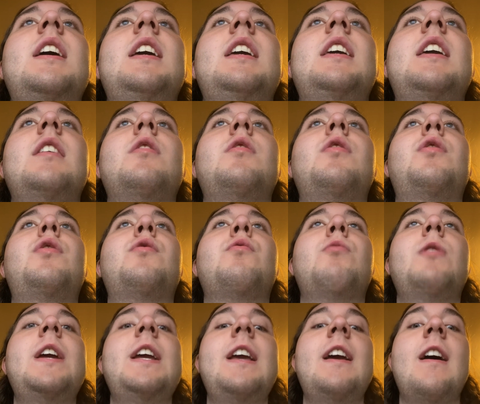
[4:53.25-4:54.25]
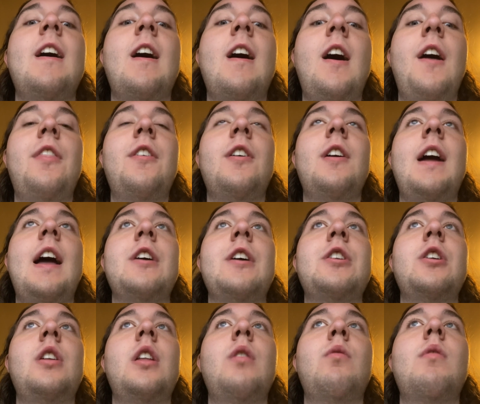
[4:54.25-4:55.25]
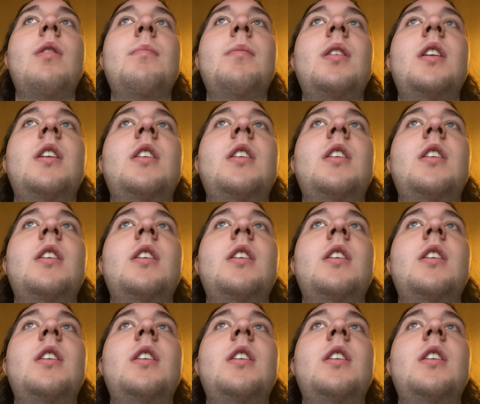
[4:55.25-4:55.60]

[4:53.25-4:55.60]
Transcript: killed 3 other elderly women